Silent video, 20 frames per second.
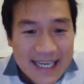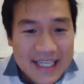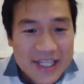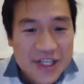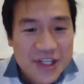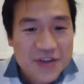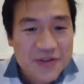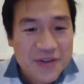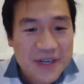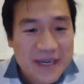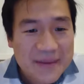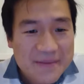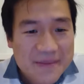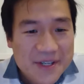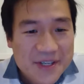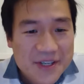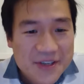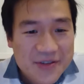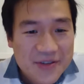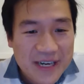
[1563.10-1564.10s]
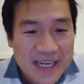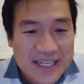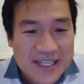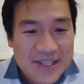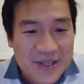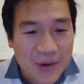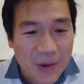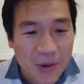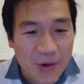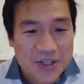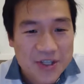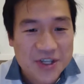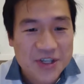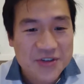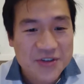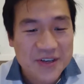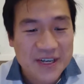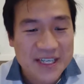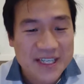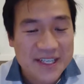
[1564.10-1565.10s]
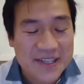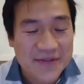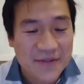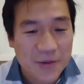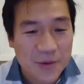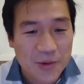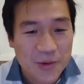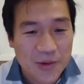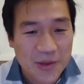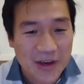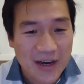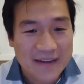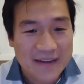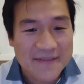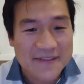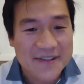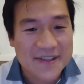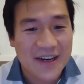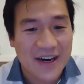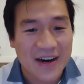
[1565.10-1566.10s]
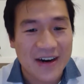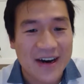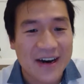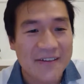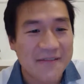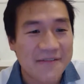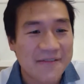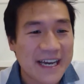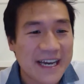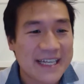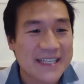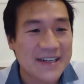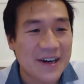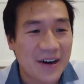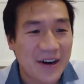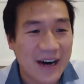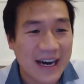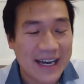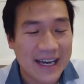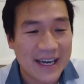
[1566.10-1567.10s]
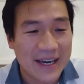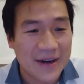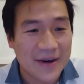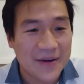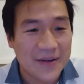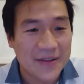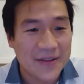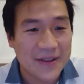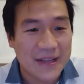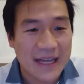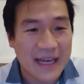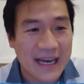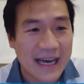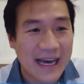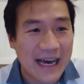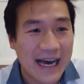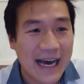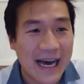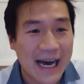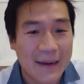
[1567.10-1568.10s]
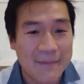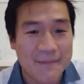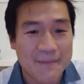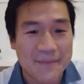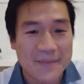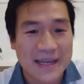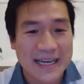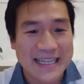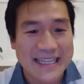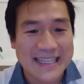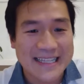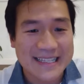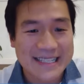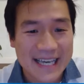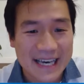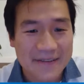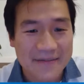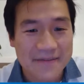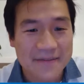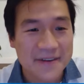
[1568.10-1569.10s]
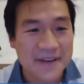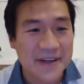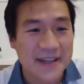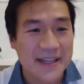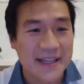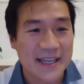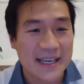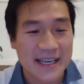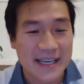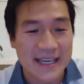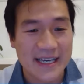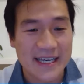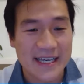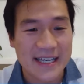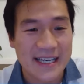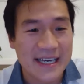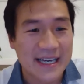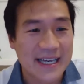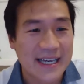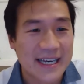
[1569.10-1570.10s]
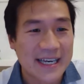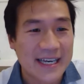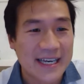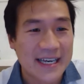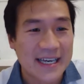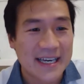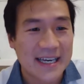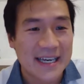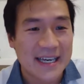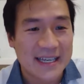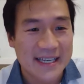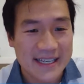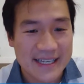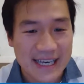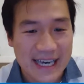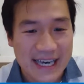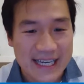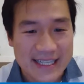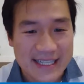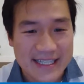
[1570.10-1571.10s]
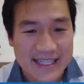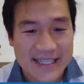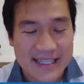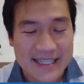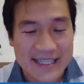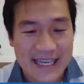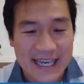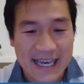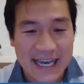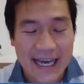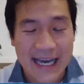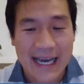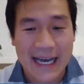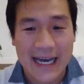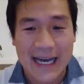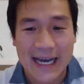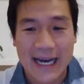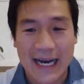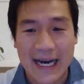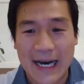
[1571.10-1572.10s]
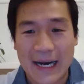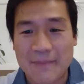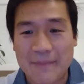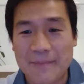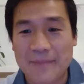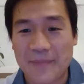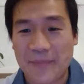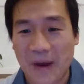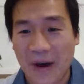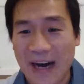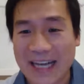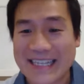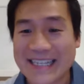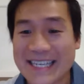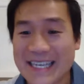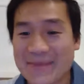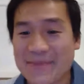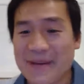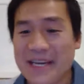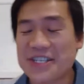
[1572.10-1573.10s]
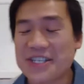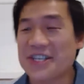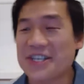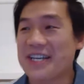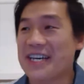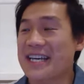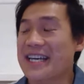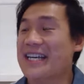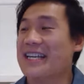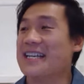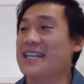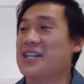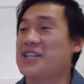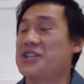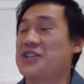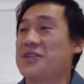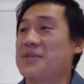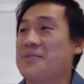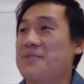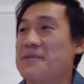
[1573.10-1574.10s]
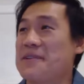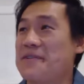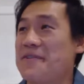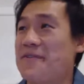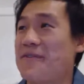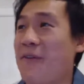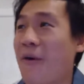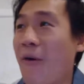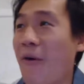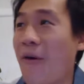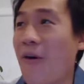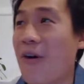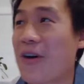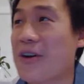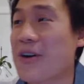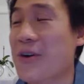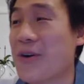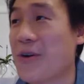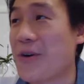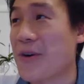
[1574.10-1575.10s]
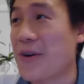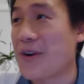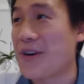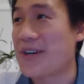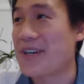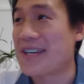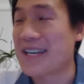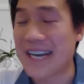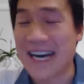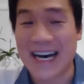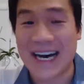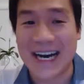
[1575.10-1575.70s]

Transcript: extreme stress or stressful lifestyle affect eye health? Definitely yes. I did mention a condition before called